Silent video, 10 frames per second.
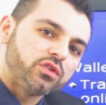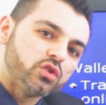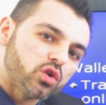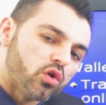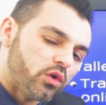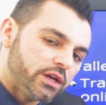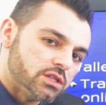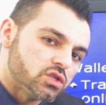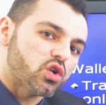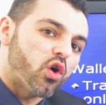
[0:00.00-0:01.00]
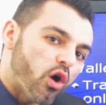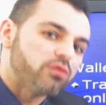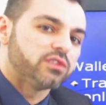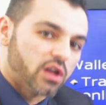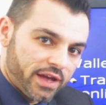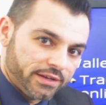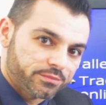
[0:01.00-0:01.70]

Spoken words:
your coins offline.